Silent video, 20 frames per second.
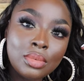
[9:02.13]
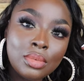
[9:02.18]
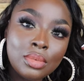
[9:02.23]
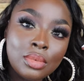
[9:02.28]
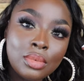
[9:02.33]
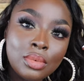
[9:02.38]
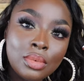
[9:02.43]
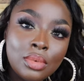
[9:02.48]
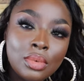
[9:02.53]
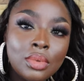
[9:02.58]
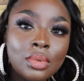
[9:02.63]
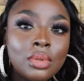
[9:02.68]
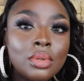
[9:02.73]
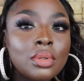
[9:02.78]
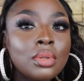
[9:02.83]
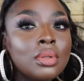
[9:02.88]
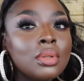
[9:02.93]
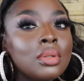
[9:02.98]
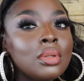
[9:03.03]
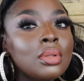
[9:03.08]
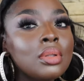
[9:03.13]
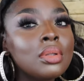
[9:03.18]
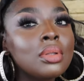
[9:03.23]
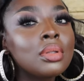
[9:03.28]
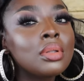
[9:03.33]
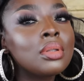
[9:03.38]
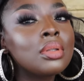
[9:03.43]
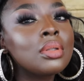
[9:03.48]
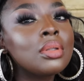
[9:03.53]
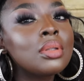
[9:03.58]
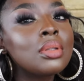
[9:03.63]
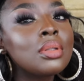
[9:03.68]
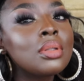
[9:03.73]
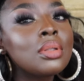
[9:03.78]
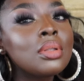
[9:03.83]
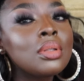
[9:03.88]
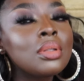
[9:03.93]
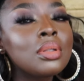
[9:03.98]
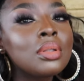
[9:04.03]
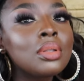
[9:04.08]

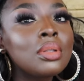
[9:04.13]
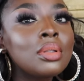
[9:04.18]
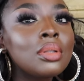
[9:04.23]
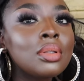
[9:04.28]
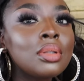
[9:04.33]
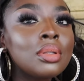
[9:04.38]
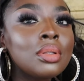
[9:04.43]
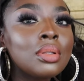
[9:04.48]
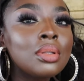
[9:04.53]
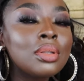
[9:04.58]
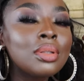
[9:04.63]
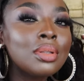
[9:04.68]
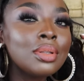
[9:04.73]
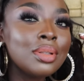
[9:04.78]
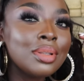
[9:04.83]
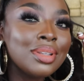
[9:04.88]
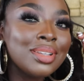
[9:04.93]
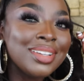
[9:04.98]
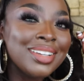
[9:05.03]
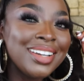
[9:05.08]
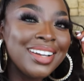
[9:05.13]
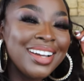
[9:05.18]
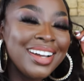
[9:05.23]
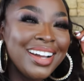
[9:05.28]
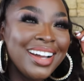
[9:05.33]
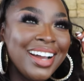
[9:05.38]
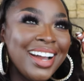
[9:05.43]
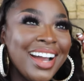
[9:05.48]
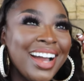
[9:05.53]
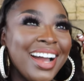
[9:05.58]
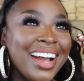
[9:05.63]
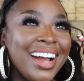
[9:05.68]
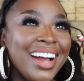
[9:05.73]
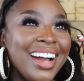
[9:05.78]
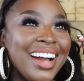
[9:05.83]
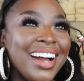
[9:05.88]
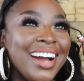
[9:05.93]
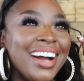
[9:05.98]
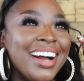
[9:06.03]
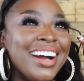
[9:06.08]

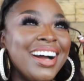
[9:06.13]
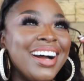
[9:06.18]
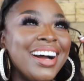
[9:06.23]
(no one is talking)